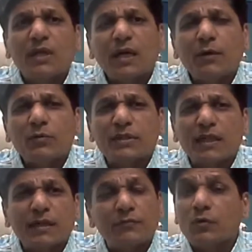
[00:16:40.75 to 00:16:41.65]
I would say,
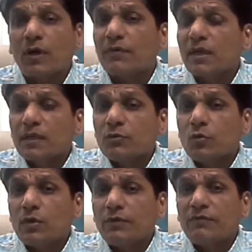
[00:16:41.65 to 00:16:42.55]
if you
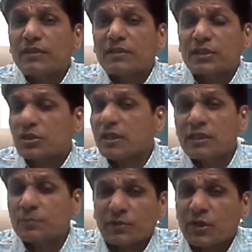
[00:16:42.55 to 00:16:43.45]
live with 16
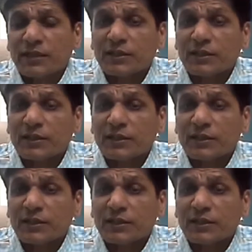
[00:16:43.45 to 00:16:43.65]
specialized